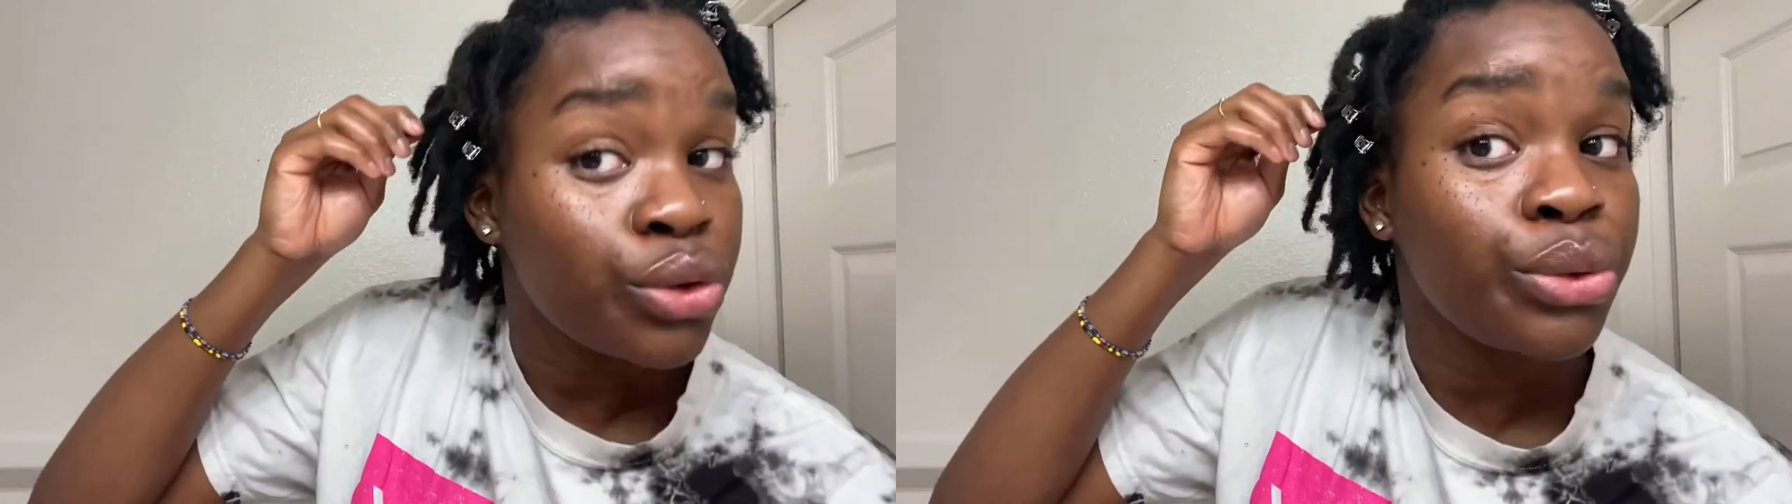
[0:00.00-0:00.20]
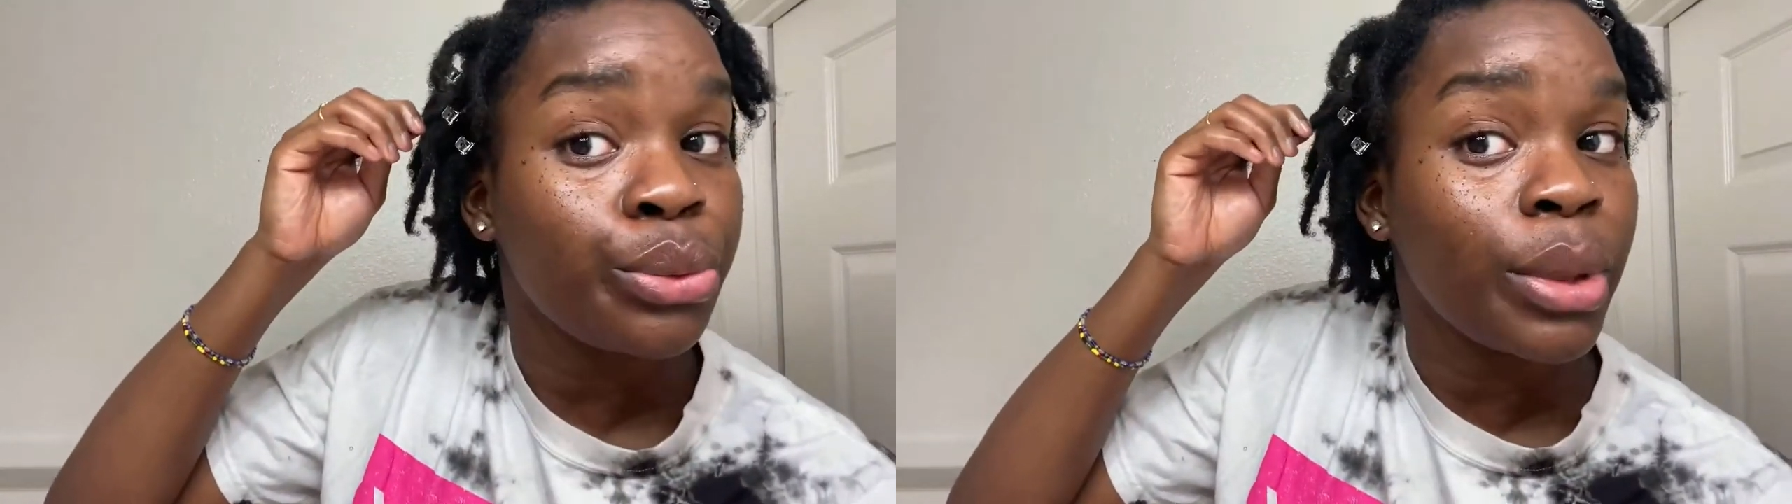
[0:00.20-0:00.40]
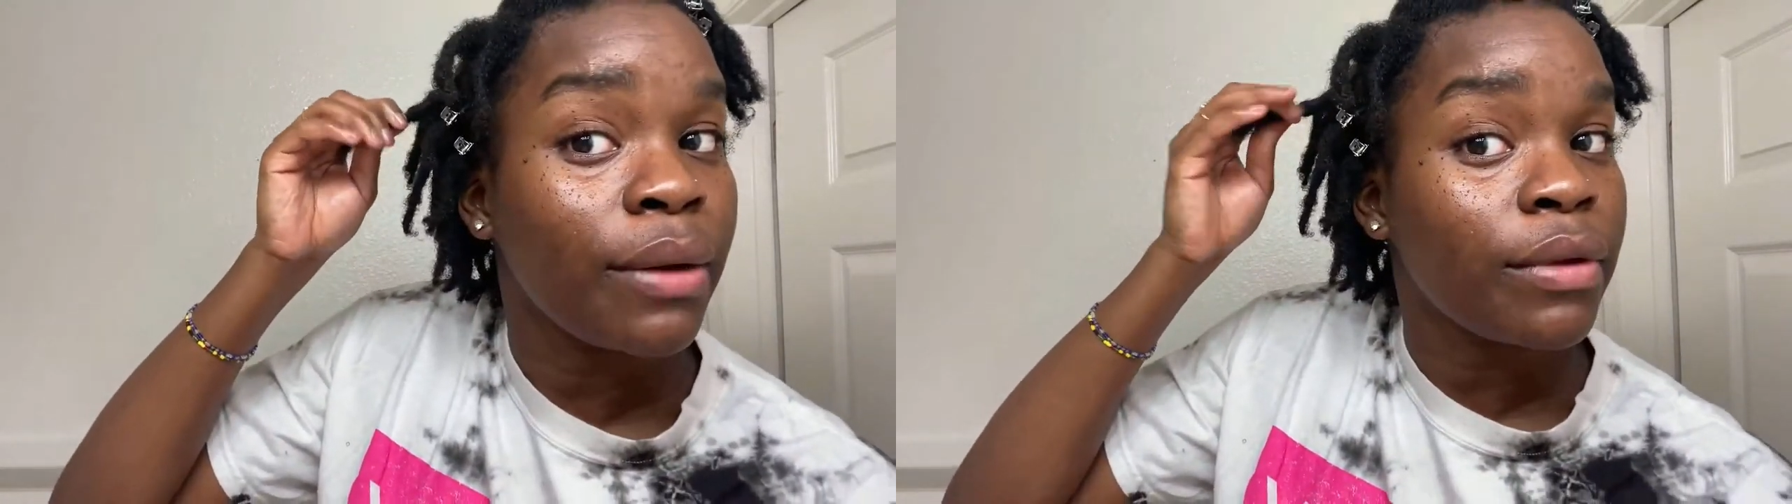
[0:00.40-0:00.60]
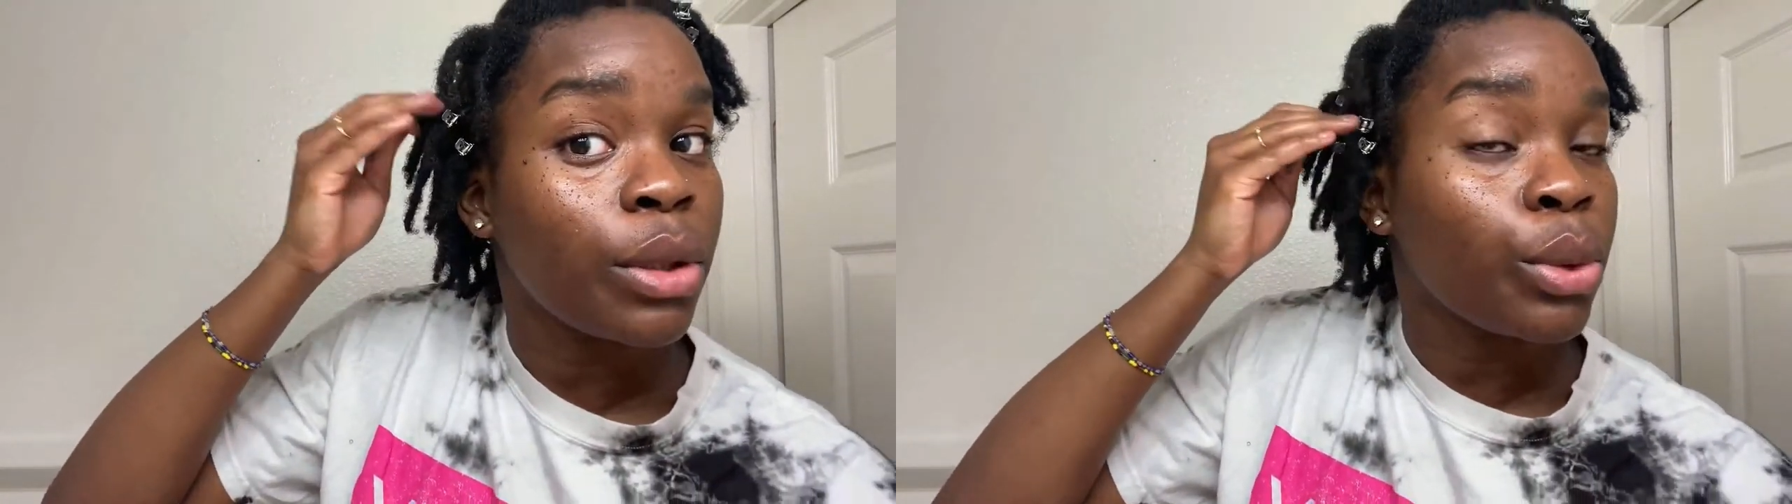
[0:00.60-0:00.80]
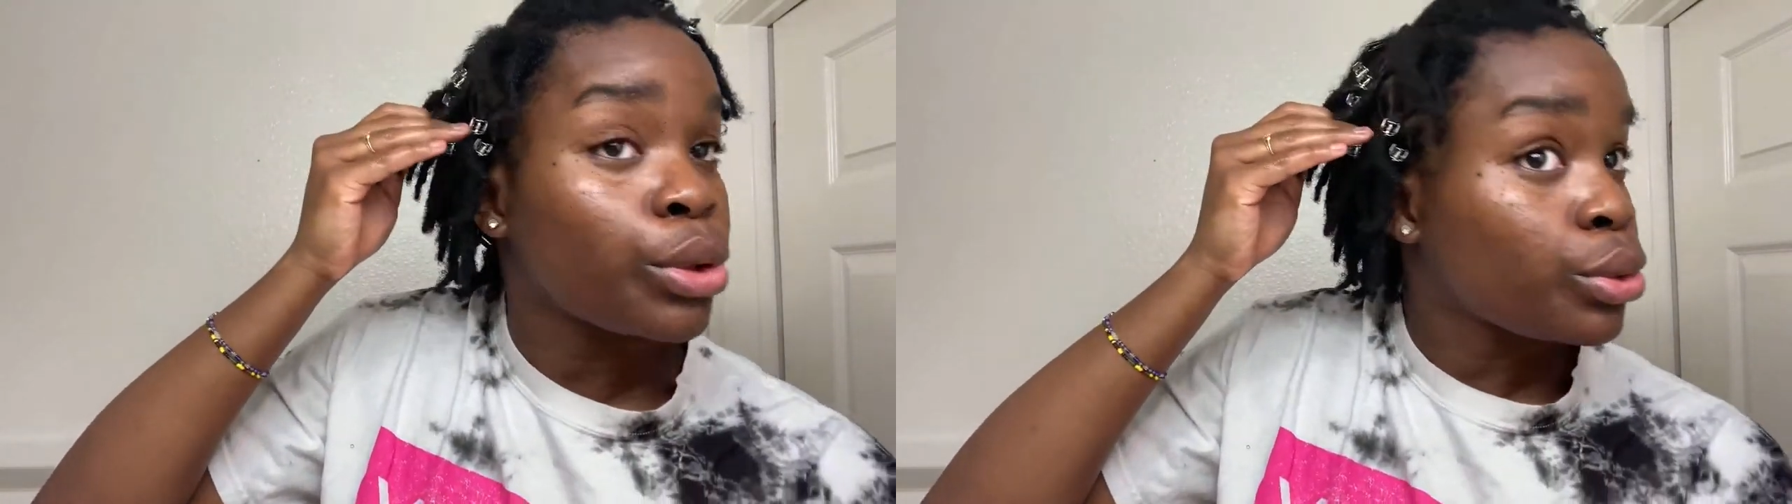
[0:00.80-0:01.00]
do whatever they
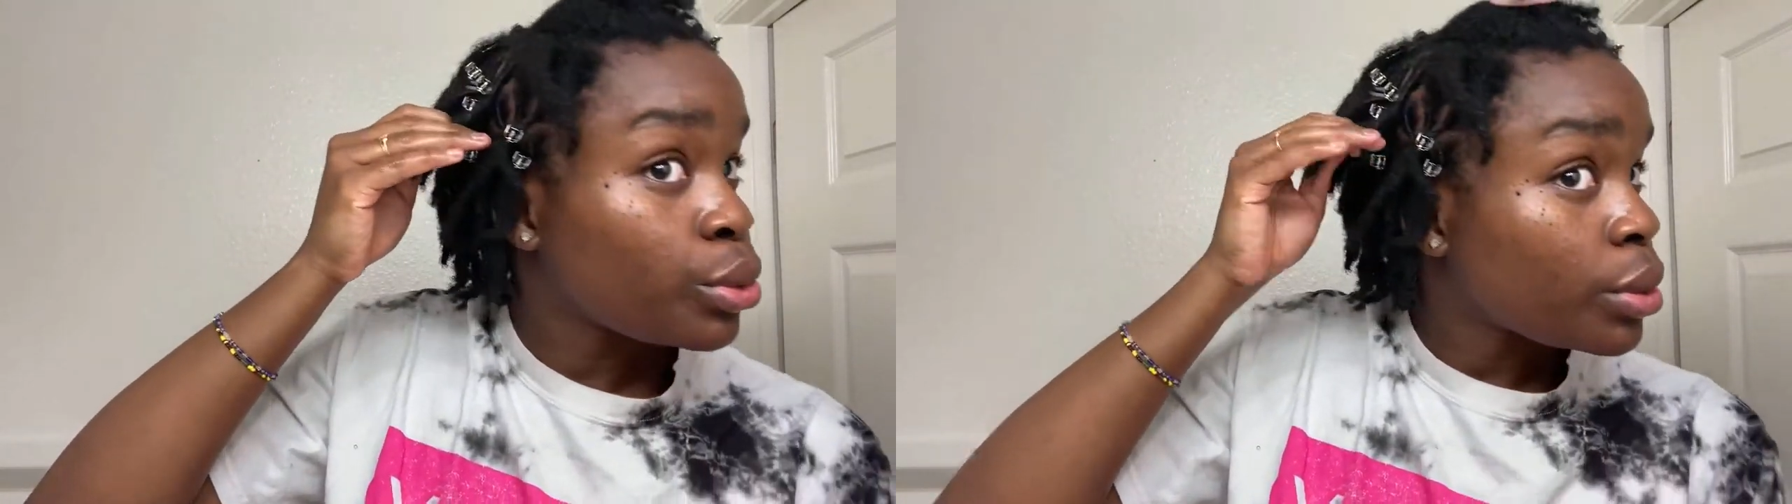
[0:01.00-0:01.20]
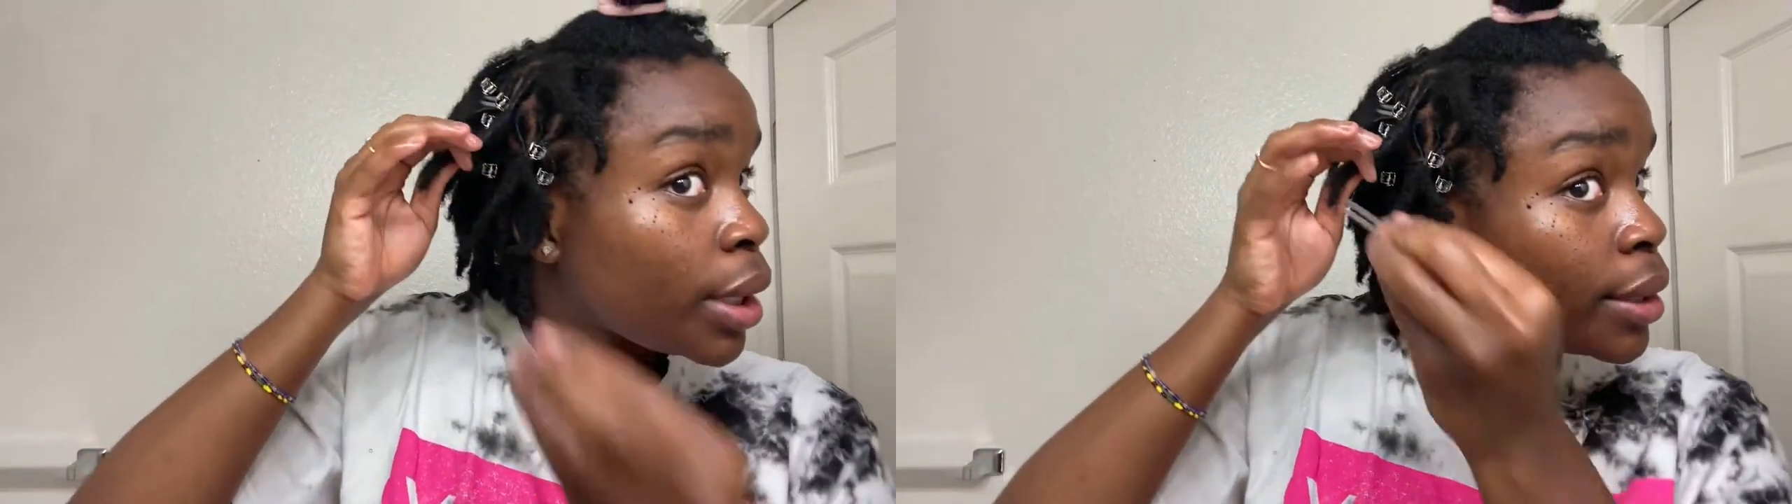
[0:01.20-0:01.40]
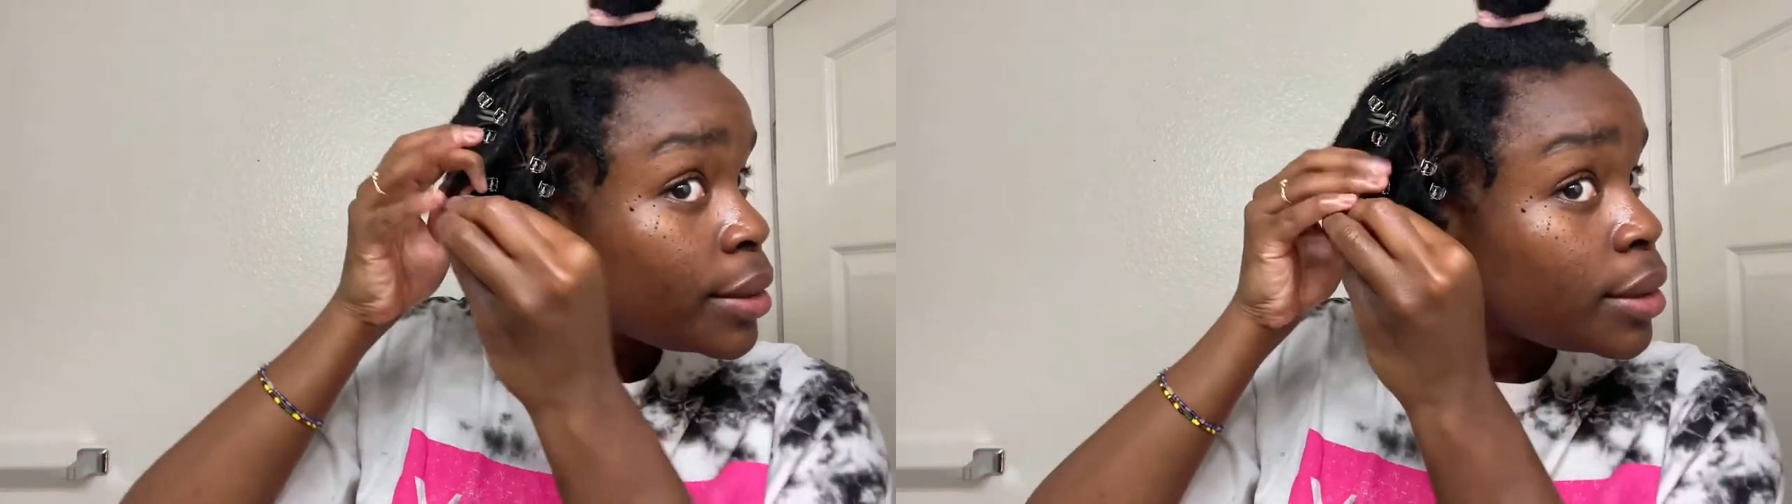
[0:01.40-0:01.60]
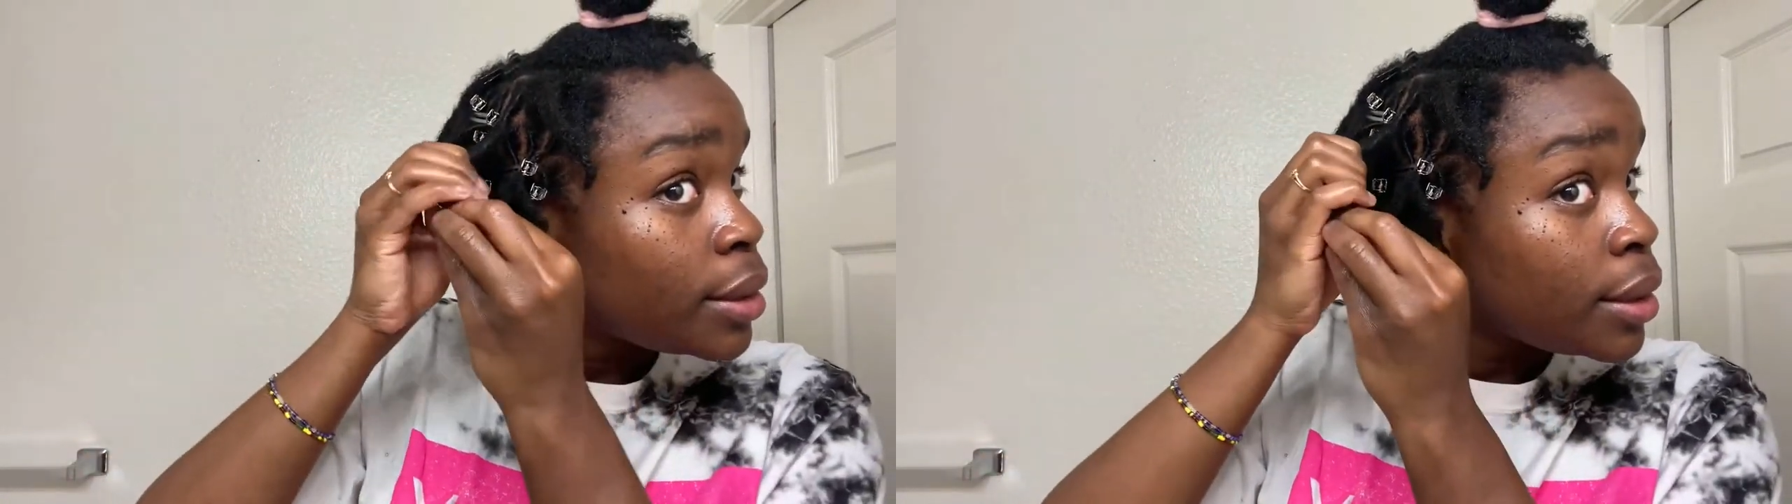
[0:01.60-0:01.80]
want to do, and